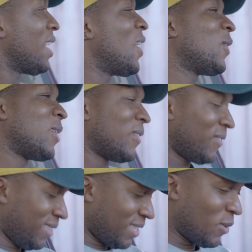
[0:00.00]
Hold
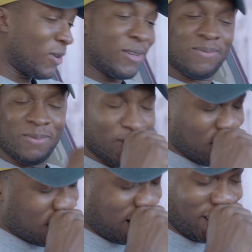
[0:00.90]
on.
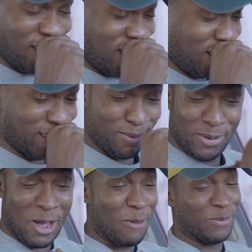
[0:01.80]

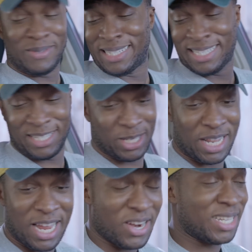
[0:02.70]
I'm coughing because this is
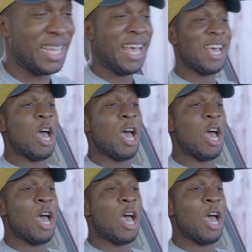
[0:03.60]
hilarious.